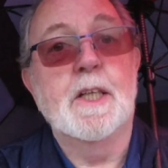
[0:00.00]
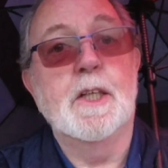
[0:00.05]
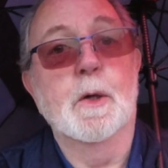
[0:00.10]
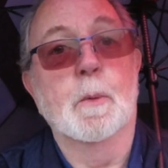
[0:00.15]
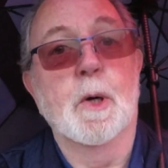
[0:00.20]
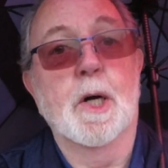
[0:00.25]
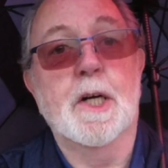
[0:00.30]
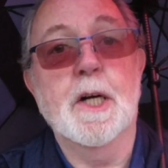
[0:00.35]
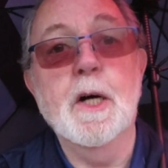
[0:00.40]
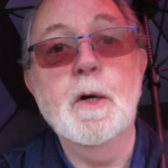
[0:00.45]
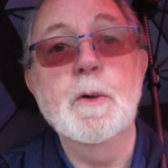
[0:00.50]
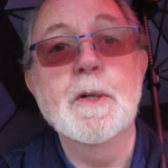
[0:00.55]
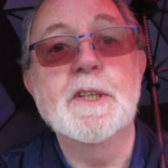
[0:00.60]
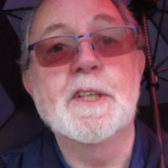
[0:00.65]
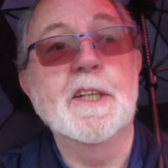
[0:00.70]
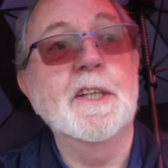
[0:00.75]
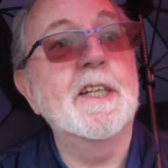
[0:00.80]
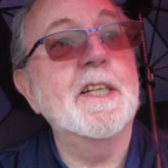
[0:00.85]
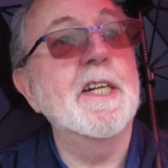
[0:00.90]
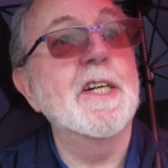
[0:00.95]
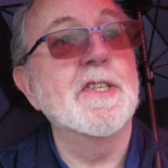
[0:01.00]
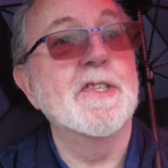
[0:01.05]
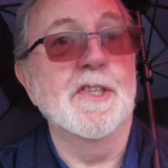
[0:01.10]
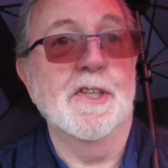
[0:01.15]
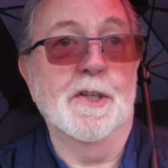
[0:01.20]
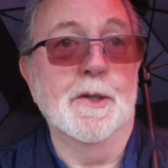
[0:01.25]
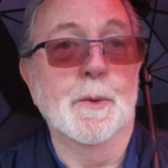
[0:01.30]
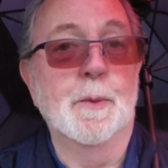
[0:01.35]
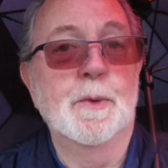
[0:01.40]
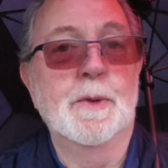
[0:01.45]
You were going to the
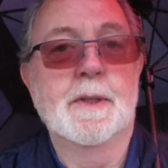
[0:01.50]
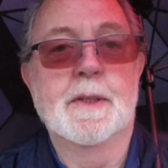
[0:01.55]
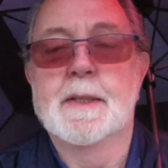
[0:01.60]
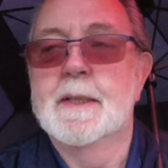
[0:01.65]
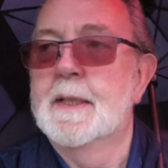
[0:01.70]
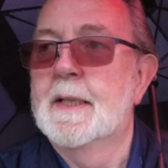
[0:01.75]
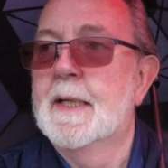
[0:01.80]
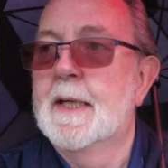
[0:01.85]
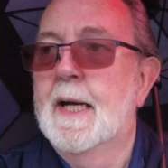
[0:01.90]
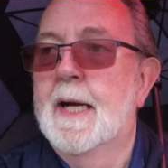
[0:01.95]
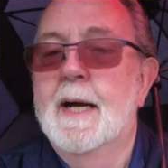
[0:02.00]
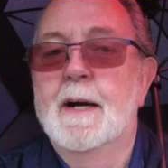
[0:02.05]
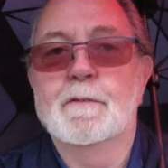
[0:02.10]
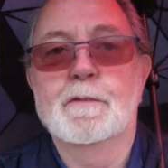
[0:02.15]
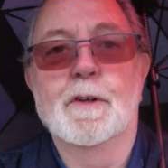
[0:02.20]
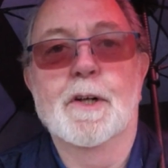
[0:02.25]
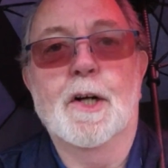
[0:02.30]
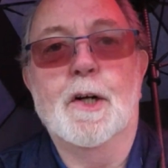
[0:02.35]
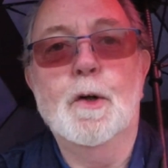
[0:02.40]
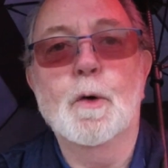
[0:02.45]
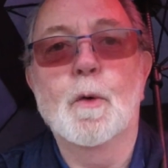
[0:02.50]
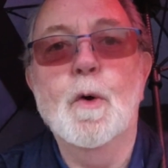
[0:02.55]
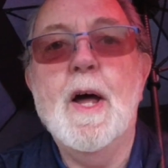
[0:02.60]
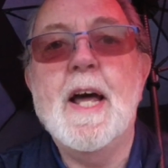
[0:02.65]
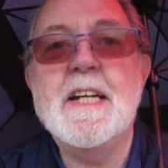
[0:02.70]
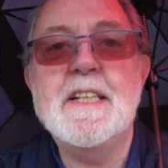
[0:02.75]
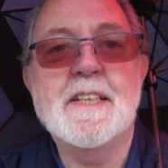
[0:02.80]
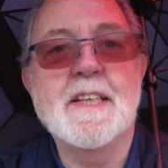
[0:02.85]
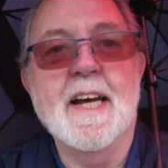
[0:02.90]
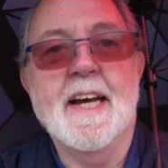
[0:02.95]
zoo for a
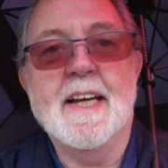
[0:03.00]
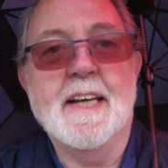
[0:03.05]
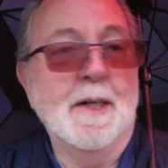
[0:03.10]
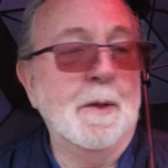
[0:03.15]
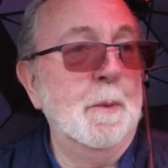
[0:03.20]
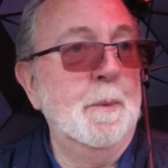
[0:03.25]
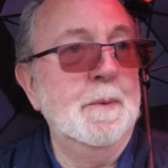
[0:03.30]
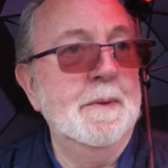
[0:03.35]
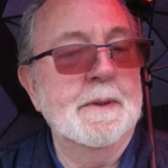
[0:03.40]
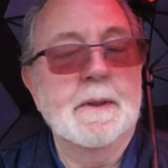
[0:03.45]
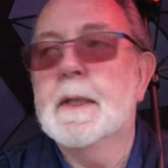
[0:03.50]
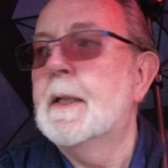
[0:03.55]
great day out.